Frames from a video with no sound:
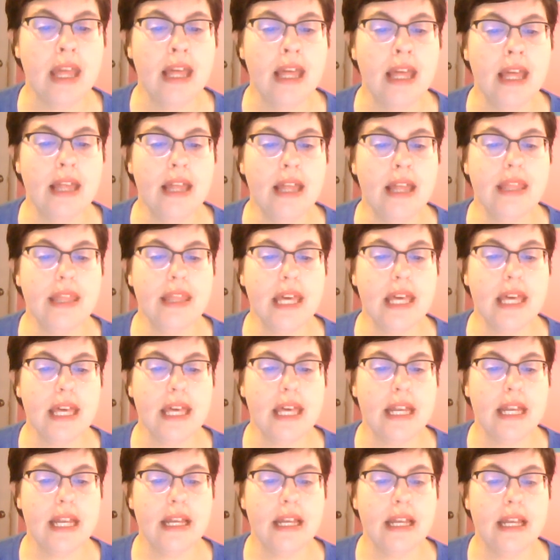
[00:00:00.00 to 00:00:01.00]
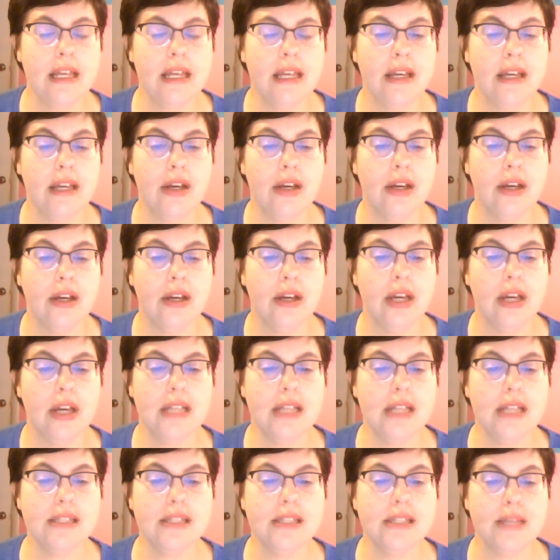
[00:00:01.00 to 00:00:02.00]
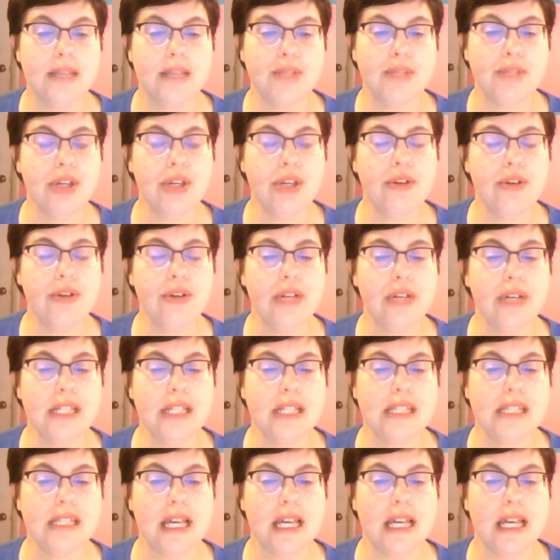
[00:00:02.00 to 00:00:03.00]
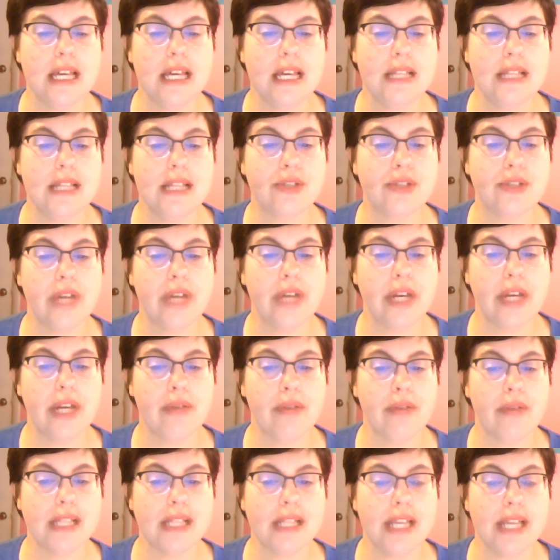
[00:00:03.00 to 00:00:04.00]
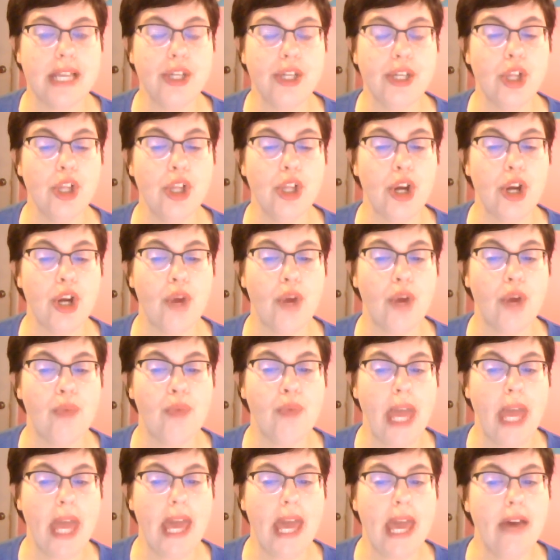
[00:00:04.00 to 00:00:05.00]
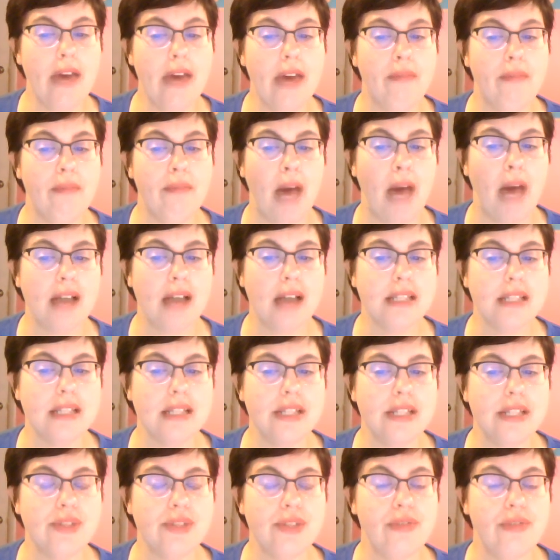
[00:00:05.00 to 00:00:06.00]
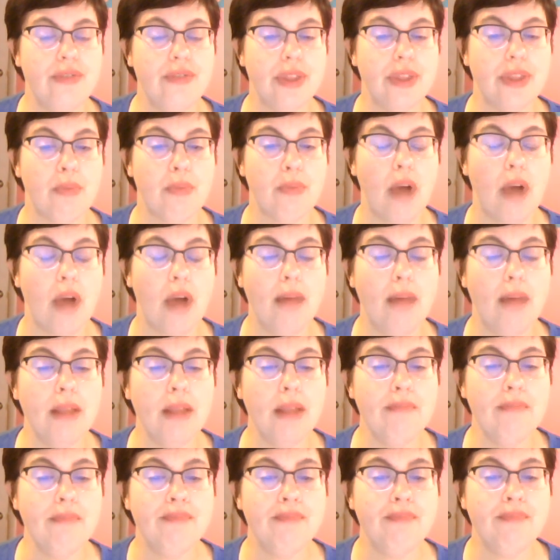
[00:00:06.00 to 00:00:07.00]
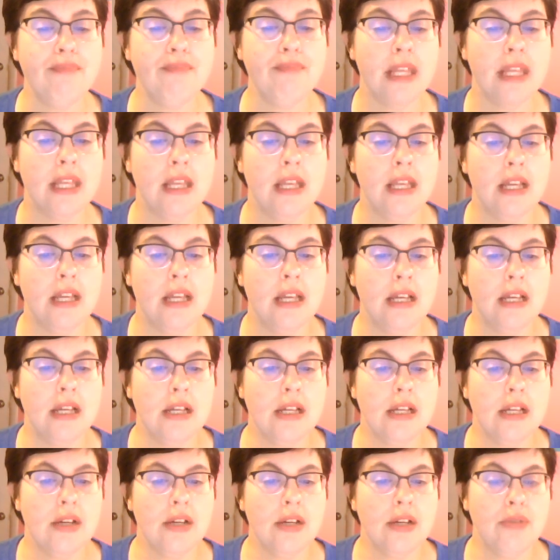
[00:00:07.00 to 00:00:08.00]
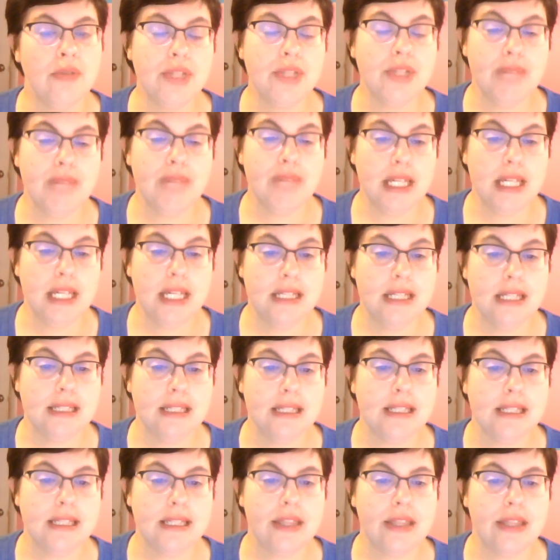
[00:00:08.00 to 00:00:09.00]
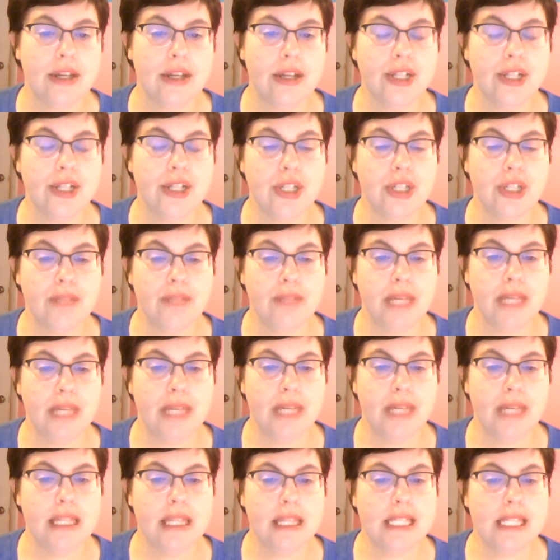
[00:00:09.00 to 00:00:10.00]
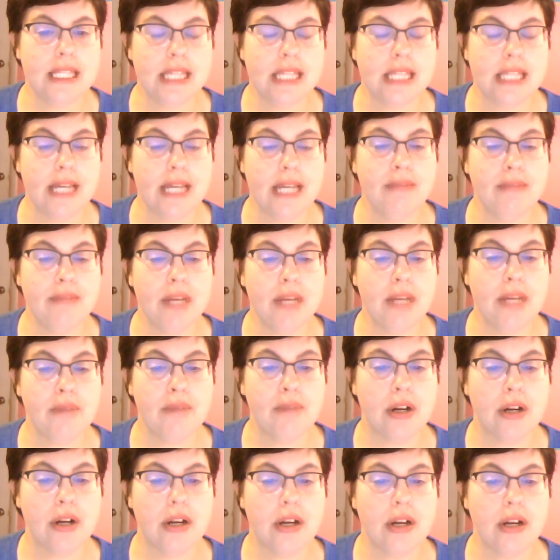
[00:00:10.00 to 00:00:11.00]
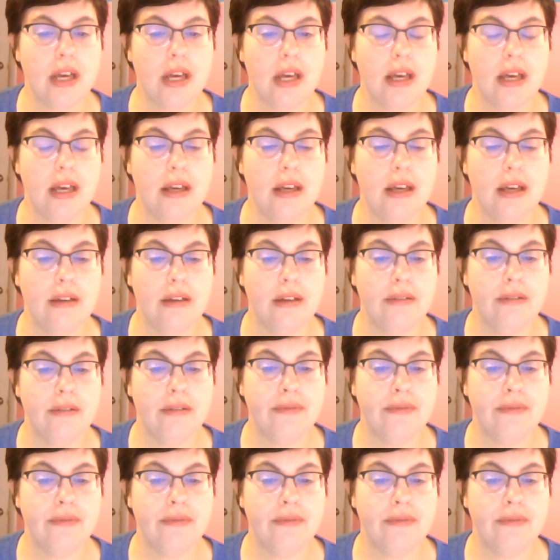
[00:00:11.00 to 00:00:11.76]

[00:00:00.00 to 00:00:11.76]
Then in step 2, it says create a rectangular array of boxes to fit the problem, which means there should be the same number of